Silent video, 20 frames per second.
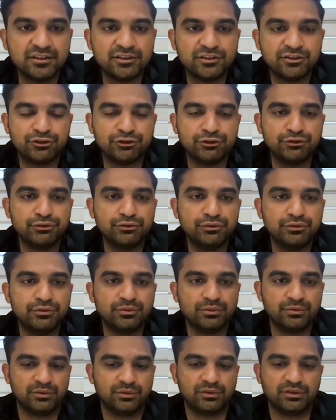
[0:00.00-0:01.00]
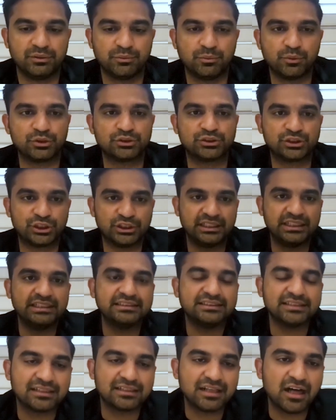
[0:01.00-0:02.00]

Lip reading: to the more strategic,